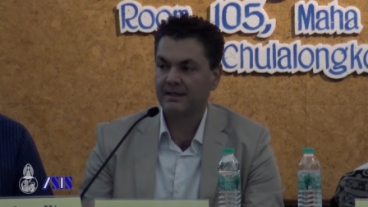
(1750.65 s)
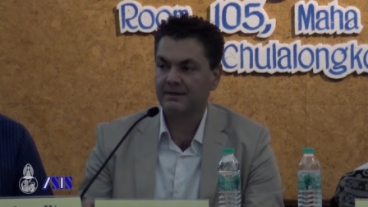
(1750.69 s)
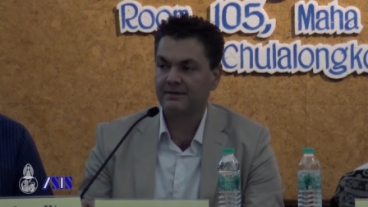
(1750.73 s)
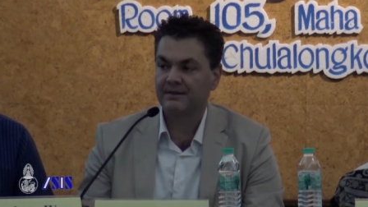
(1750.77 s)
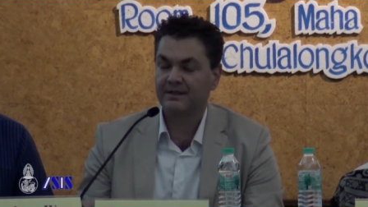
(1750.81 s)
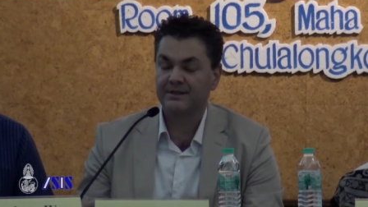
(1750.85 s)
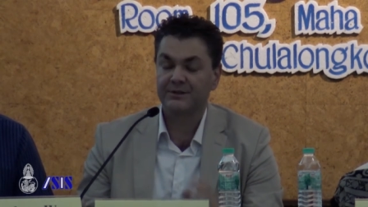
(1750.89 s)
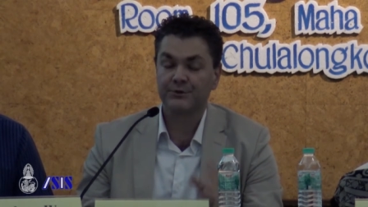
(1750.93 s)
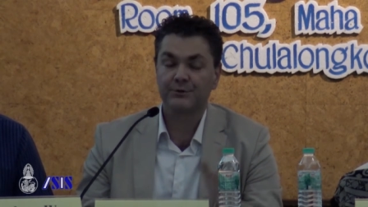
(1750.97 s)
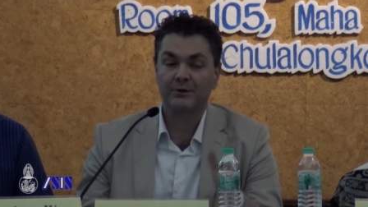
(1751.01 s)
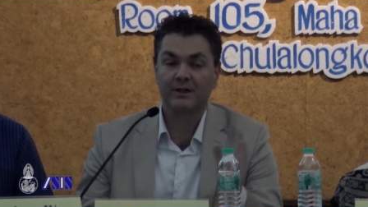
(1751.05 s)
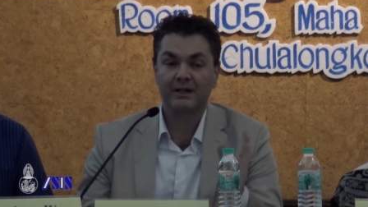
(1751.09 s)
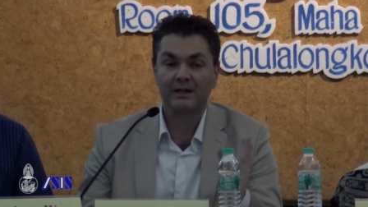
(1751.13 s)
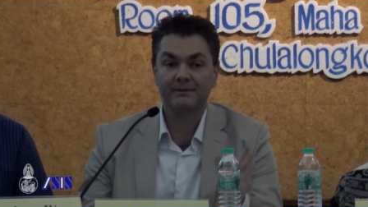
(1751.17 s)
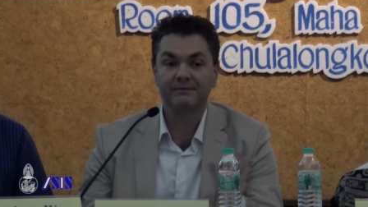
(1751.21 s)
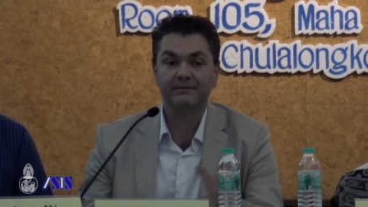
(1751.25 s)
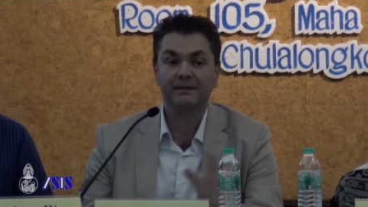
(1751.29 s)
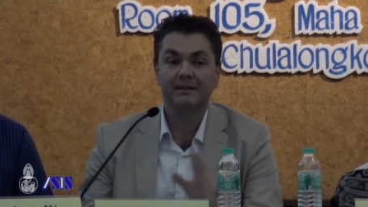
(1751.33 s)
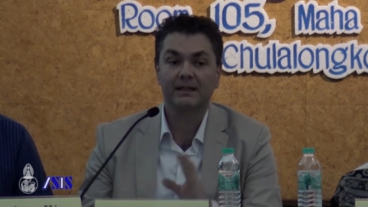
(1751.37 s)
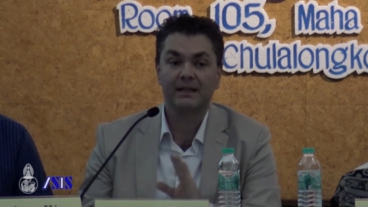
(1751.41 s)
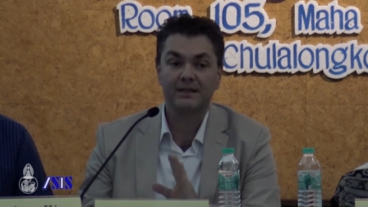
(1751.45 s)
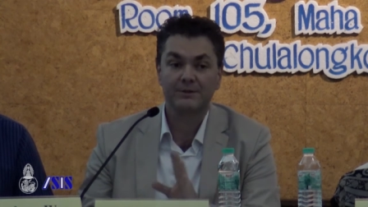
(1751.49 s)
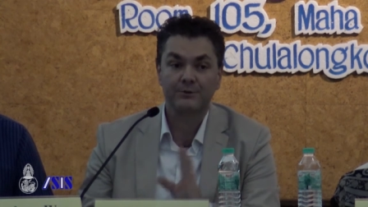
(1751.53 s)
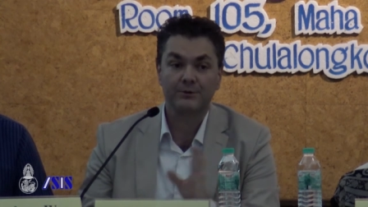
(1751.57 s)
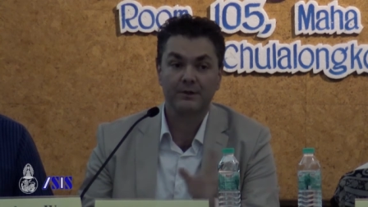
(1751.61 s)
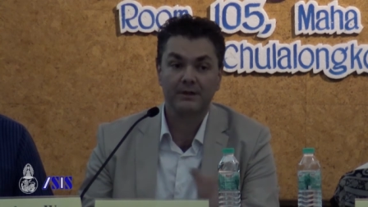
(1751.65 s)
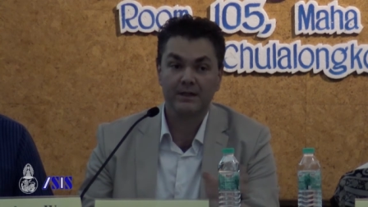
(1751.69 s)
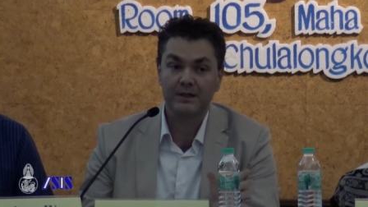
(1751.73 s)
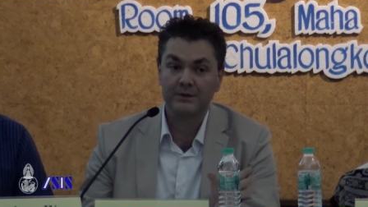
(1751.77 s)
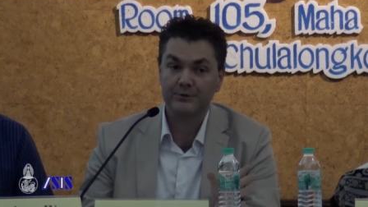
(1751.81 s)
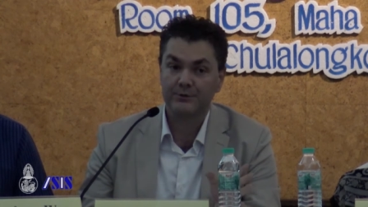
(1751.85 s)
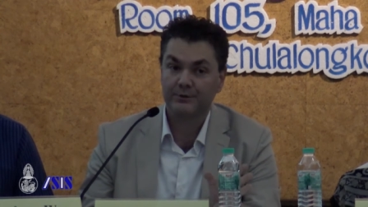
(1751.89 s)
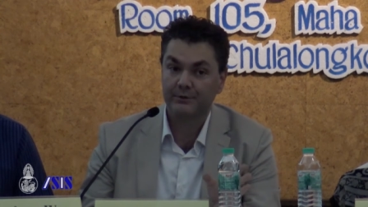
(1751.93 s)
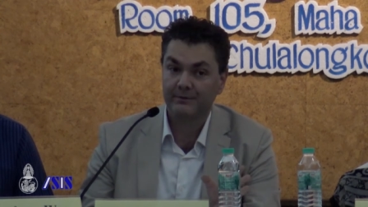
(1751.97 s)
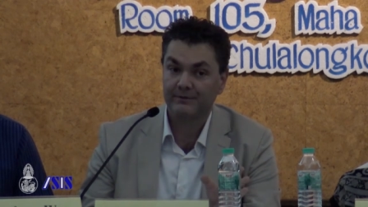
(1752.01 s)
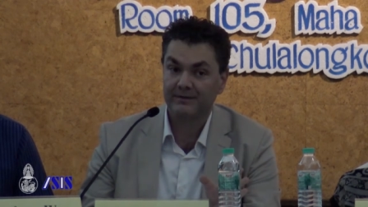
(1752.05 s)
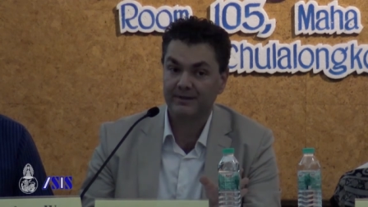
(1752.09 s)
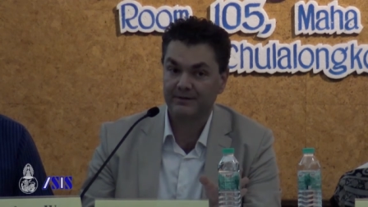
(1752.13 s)
the geographic
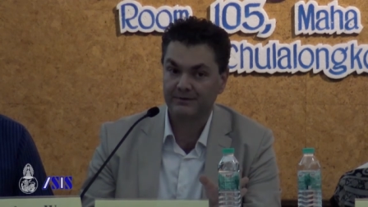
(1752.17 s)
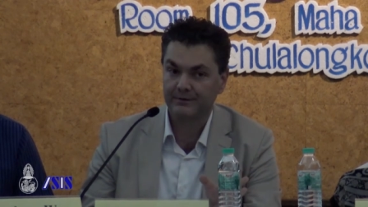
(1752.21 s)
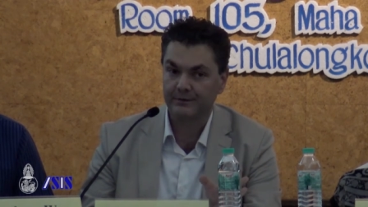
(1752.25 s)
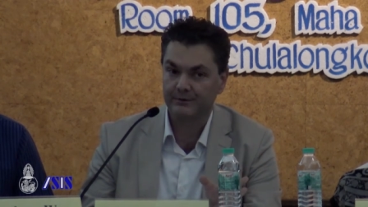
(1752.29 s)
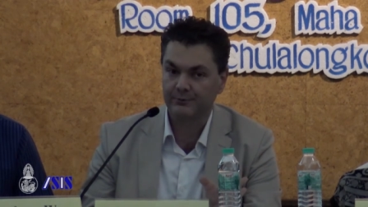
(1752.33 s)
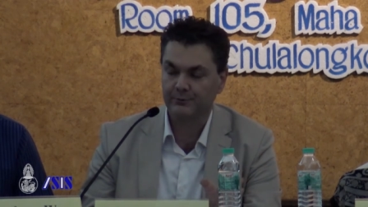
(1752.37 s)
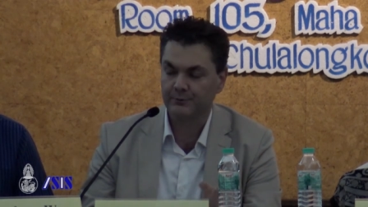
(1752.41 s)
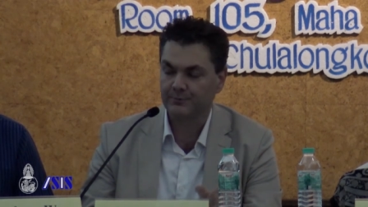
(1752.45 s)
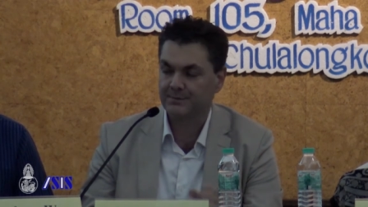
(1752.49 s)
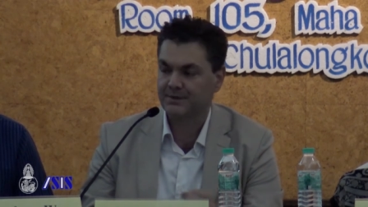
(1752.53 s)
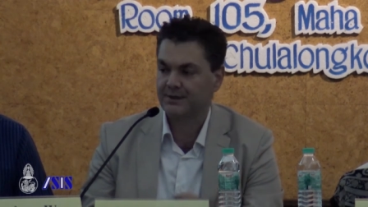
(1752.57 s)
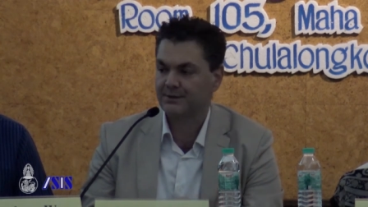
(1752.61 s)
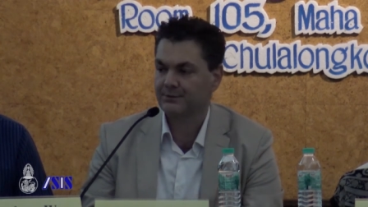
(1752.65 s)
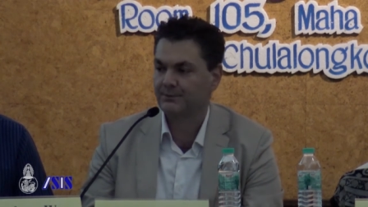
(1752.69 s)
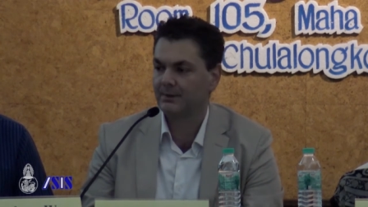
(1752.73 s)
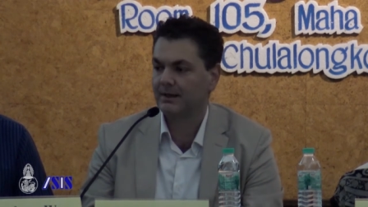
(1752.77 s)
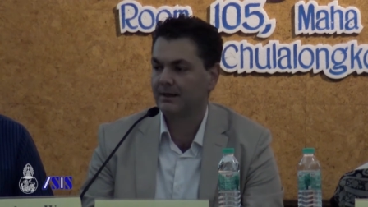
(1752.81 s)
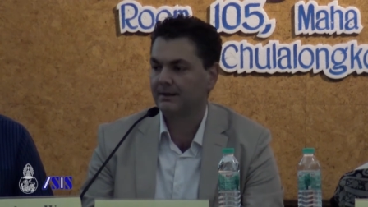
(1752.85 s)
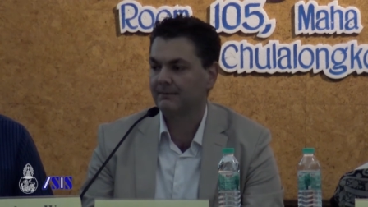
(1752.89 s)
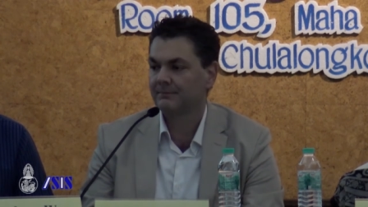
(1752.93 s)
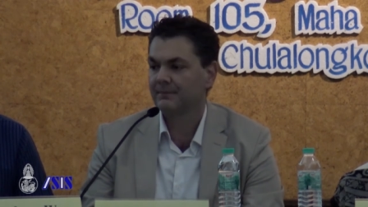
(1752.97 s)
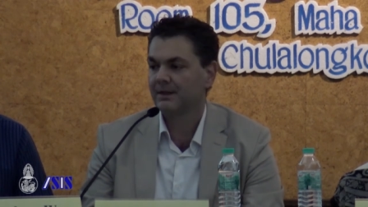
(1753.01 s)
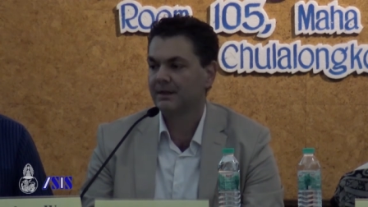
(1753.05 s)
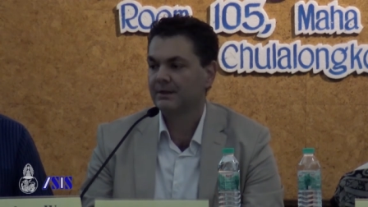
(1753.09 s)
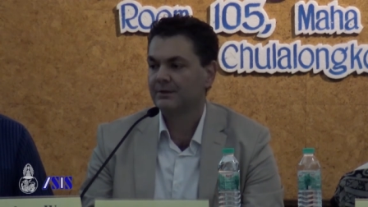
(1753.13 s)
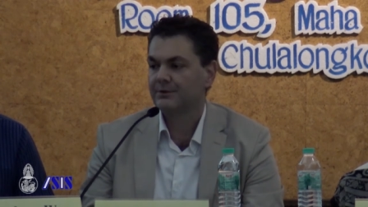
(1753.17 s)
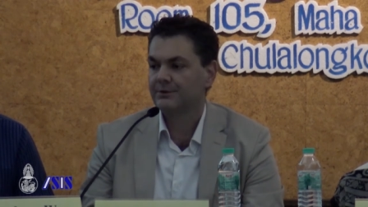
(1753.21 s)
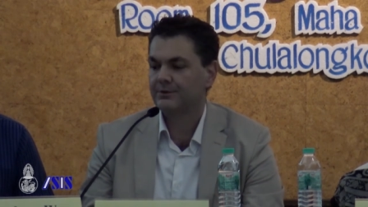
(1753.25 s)
isolation of ethnic groups as well.